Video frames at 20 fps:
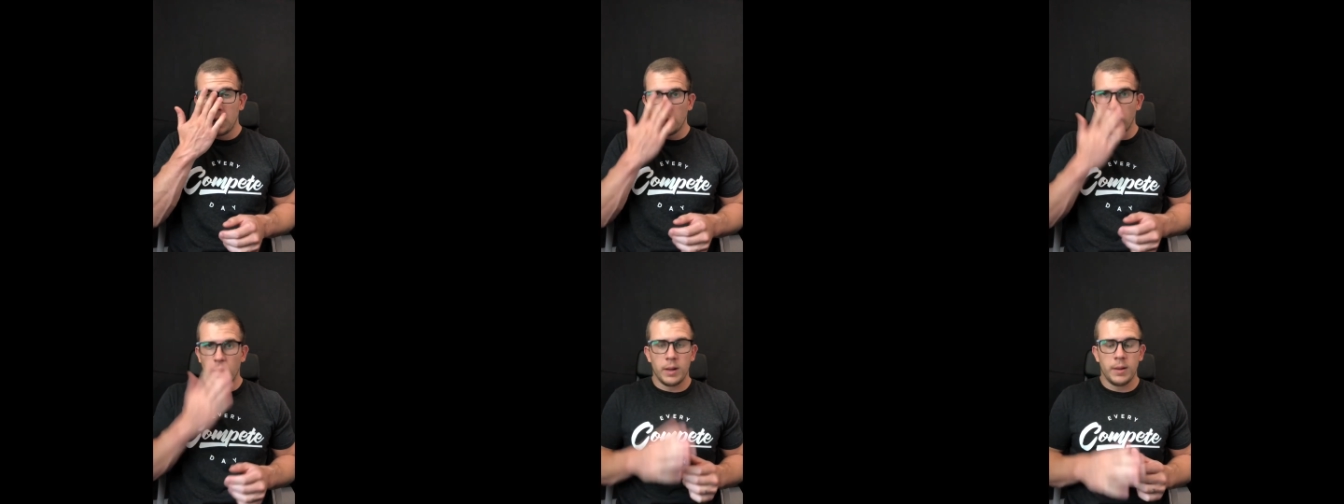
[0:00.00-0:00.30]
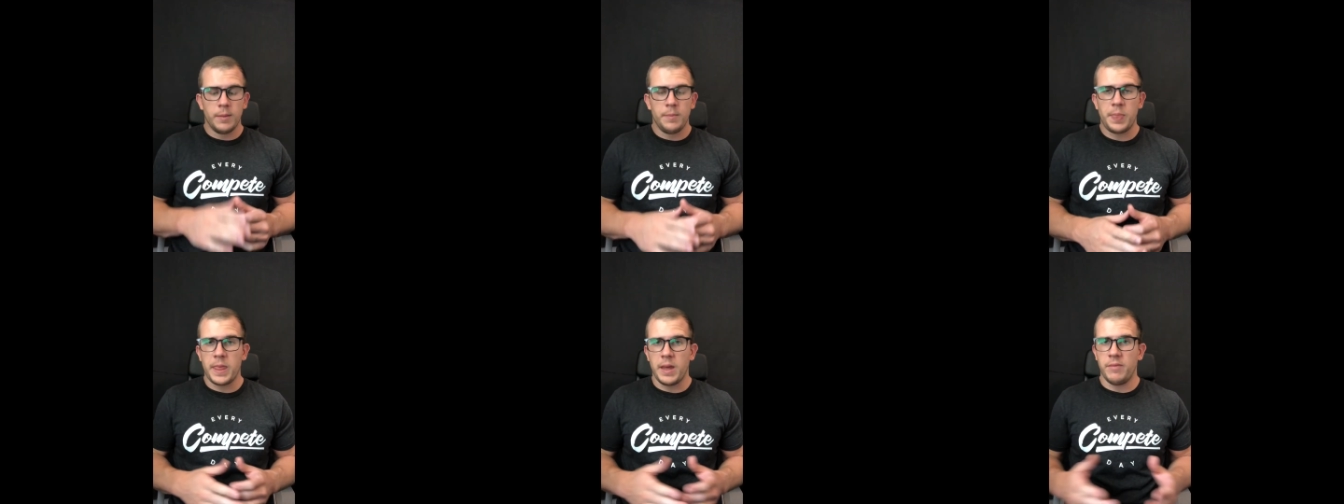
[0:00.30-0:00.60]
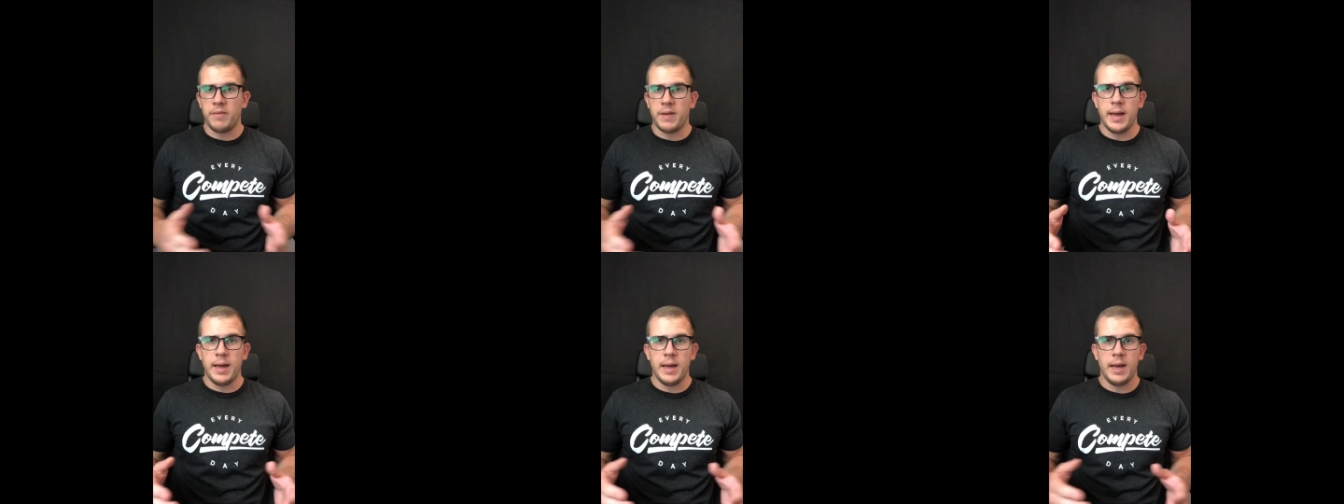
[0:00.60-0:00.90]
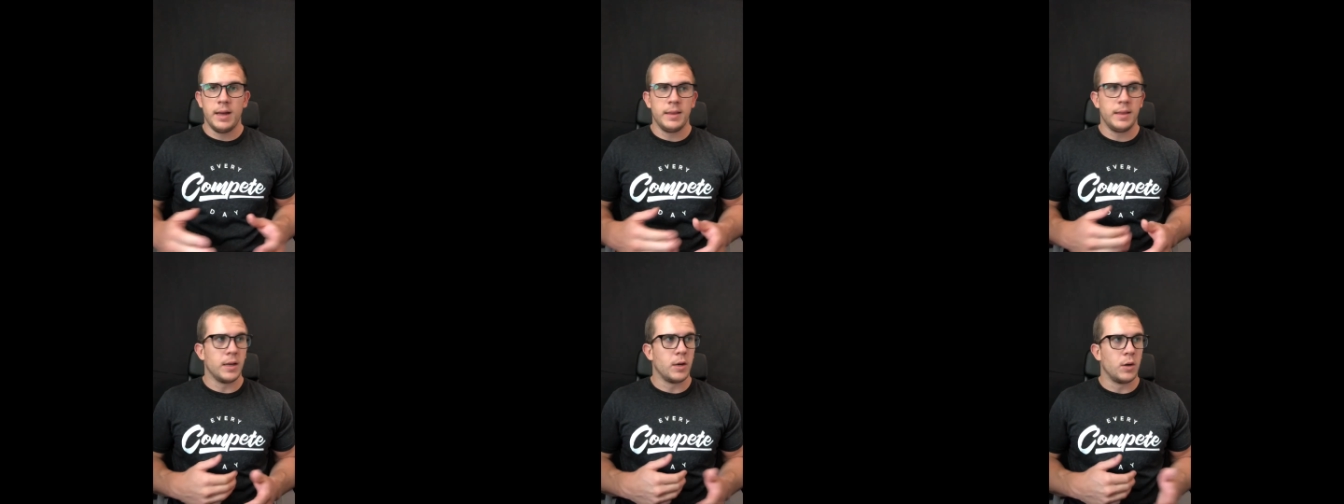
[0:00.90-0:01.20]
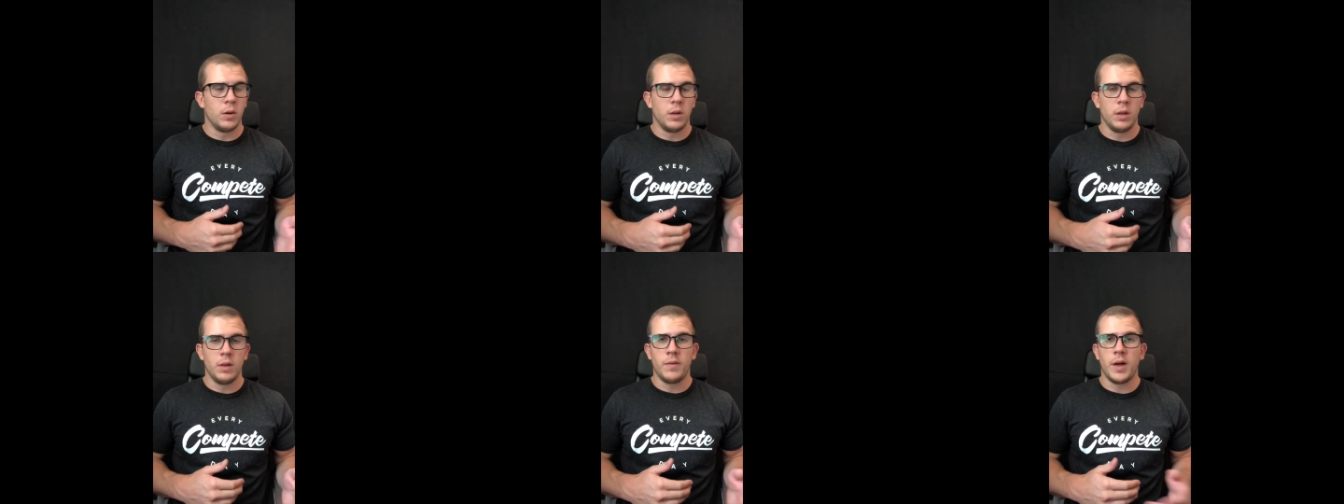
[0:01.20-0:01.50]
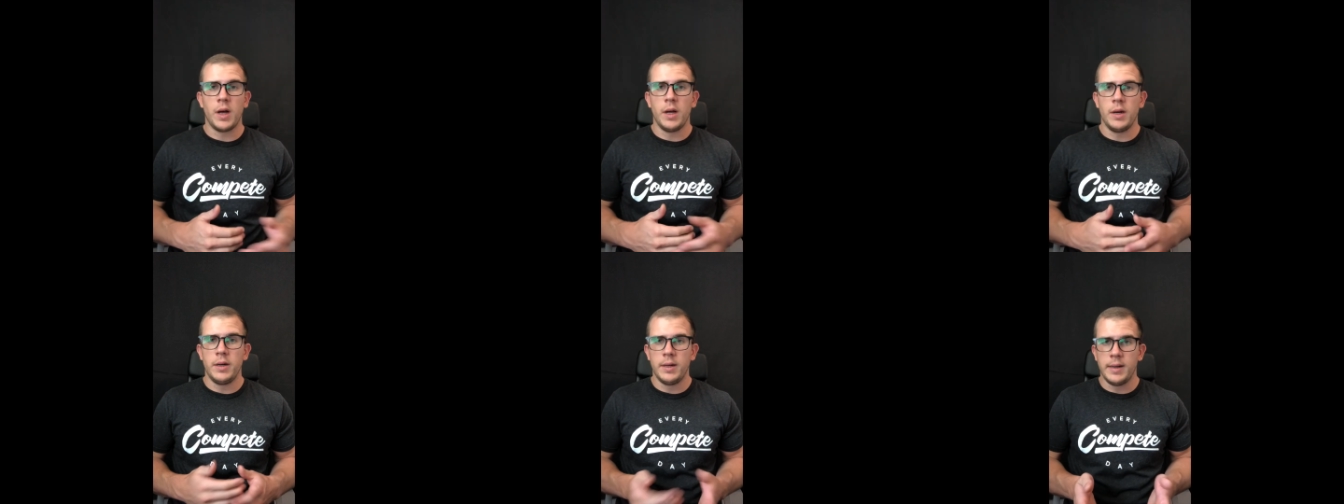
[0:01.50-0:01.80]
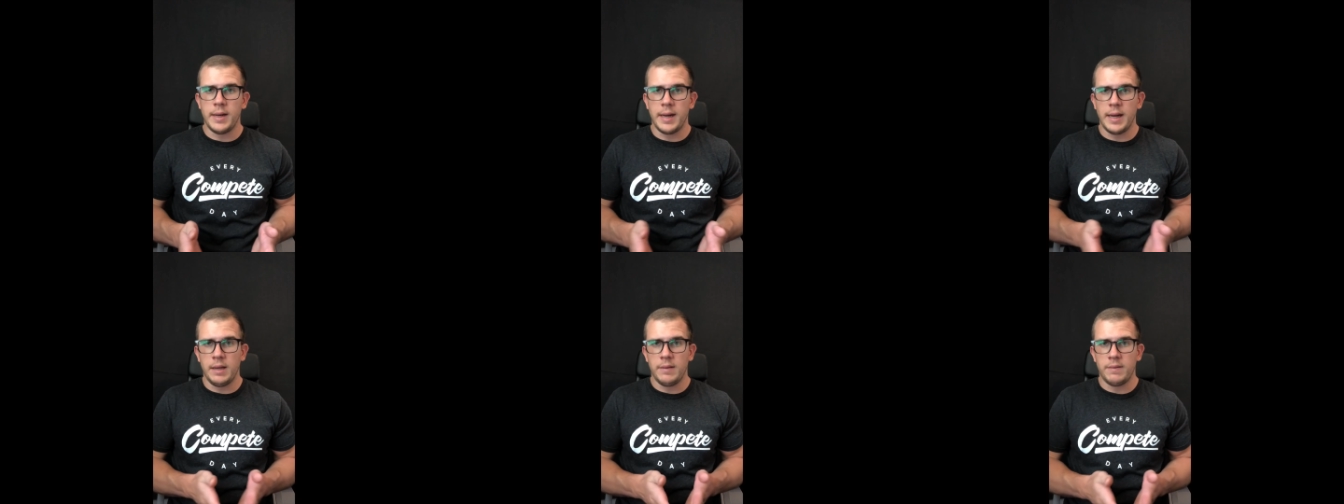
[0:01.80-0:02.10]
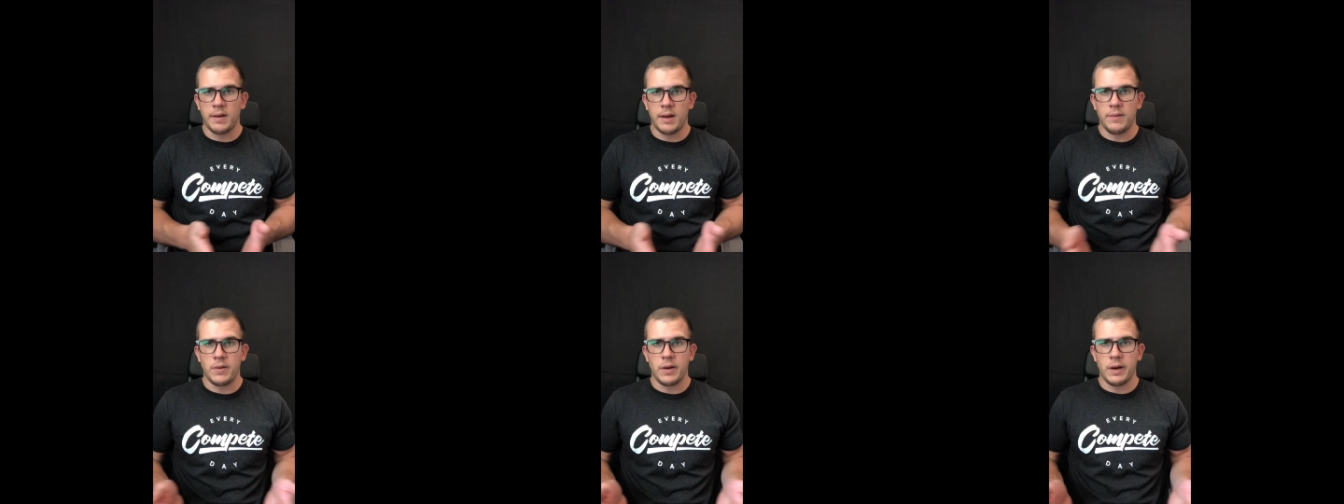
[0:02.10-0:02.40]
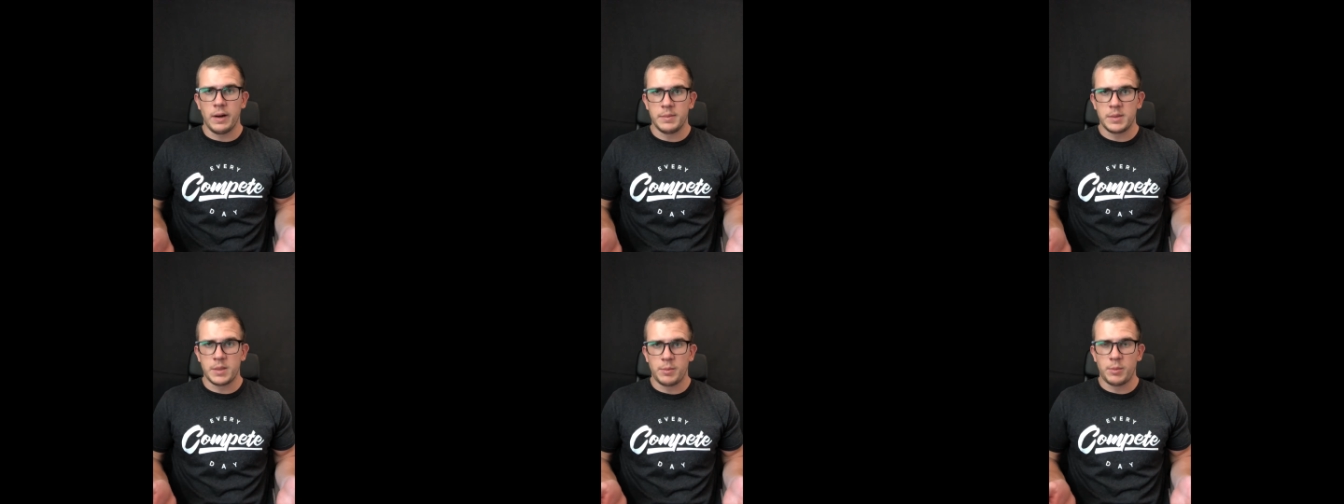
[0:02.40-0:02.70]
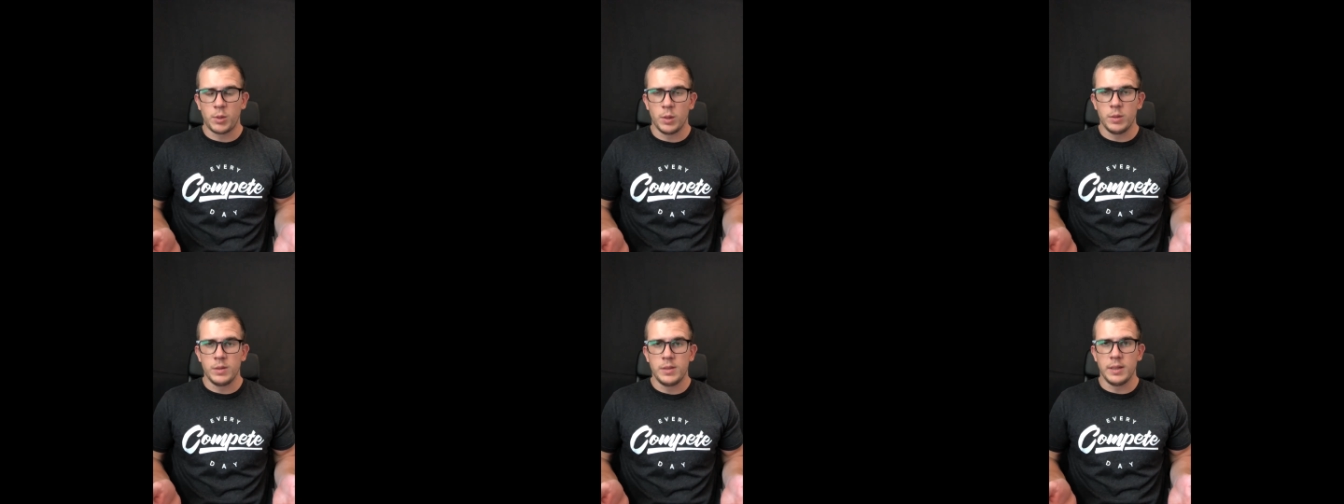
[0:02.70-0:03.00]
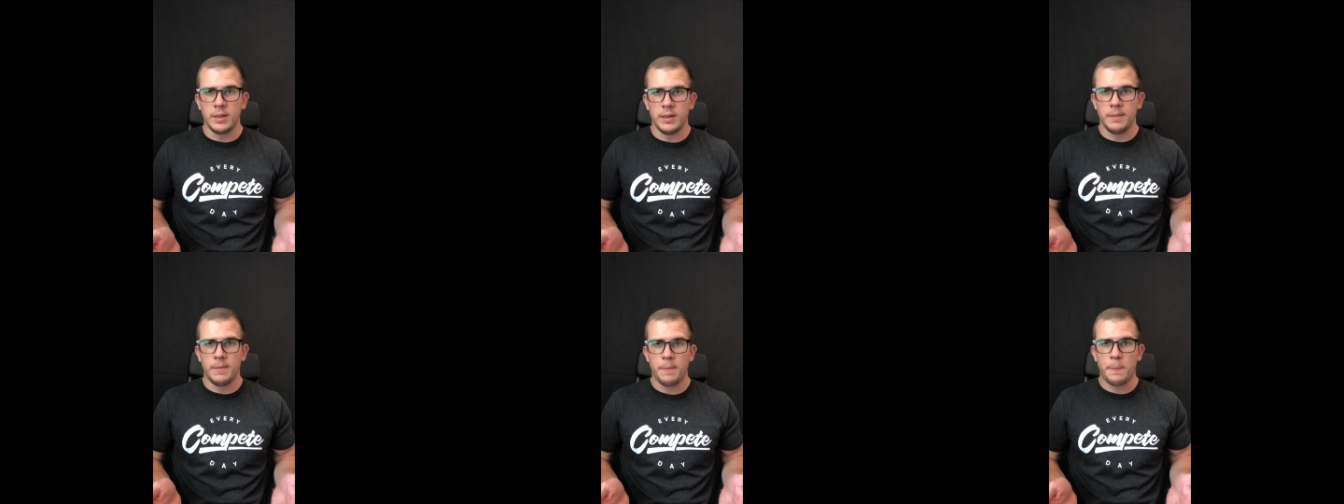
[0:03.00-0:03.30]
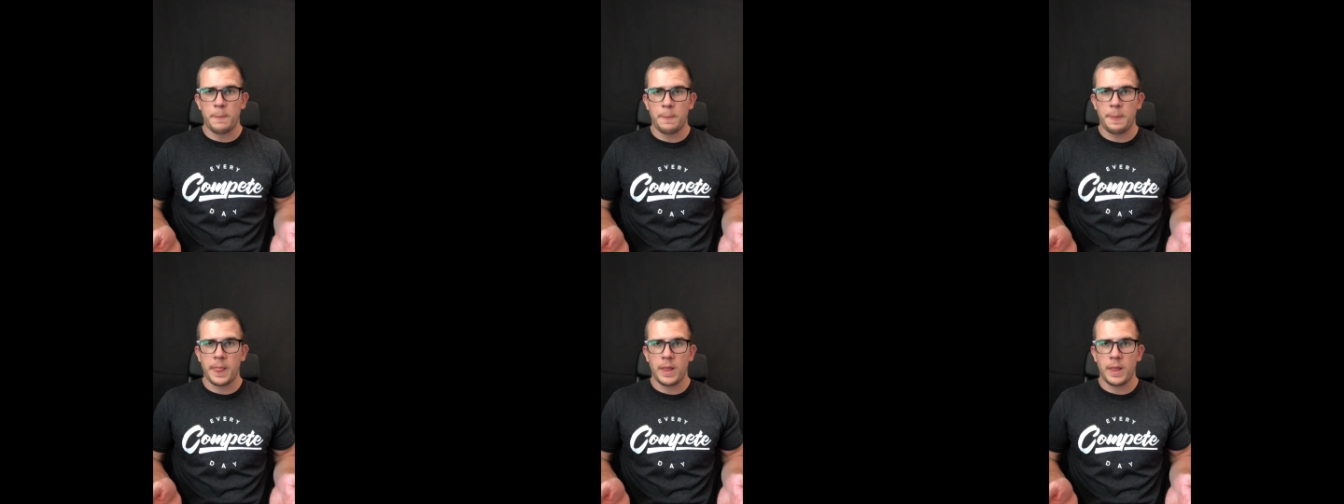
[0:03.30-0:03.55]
well, if I had the goal of 185 grams of protein,